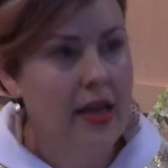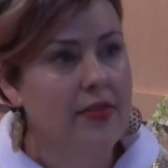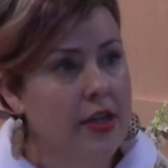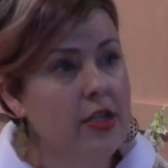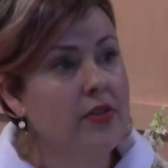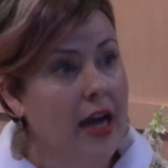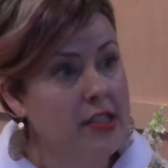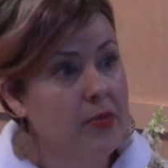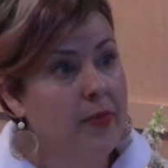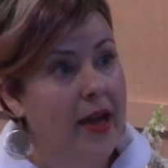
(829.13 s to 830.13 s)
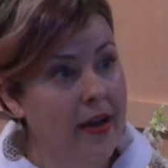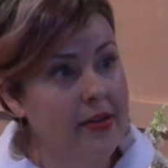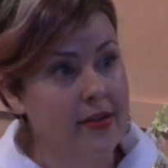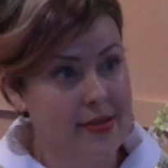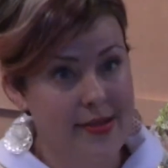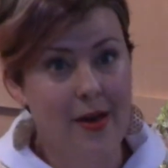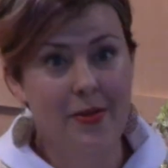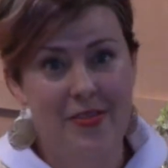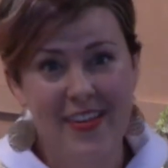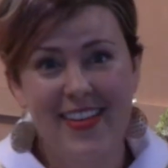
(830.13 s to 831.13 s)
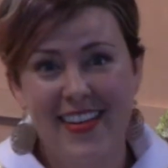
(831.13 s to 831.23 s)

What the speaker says: and then you've got to prepare yourself.